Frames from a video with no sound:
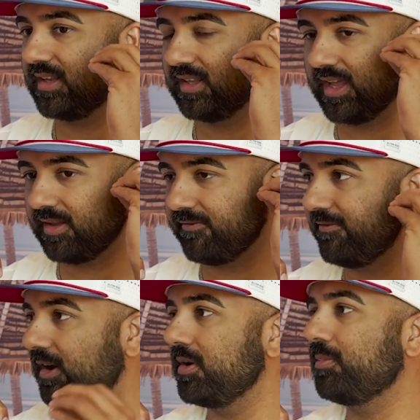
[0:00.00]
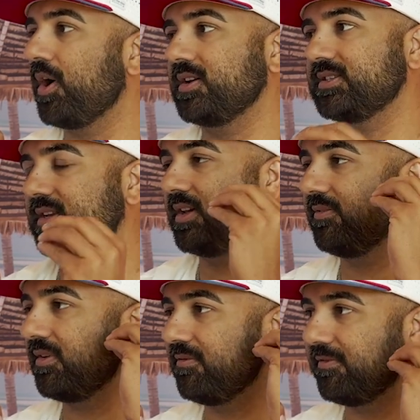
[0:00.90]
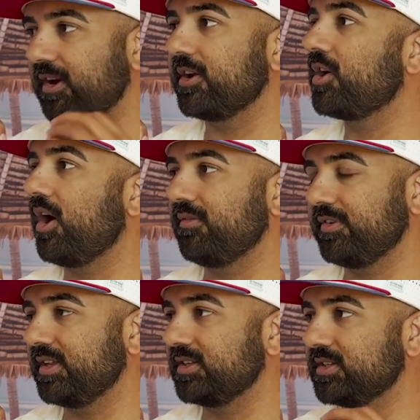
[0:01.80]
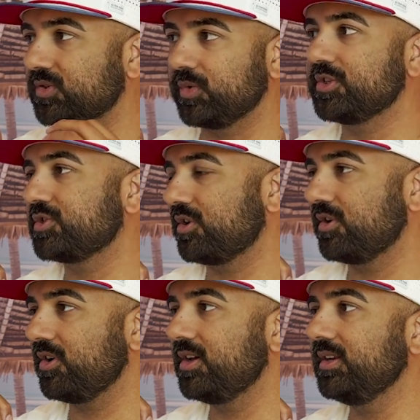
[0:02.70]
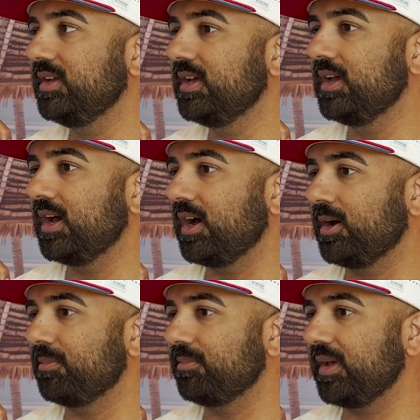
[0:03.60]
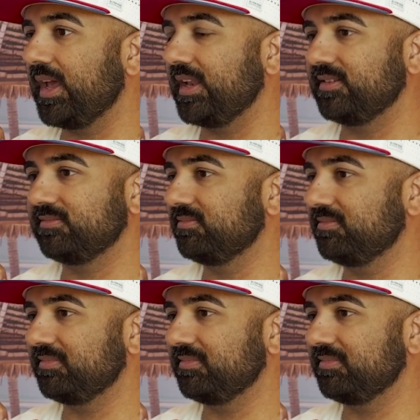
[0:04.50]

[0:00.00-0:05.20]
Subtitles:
like very positive, very confident switch turned on, and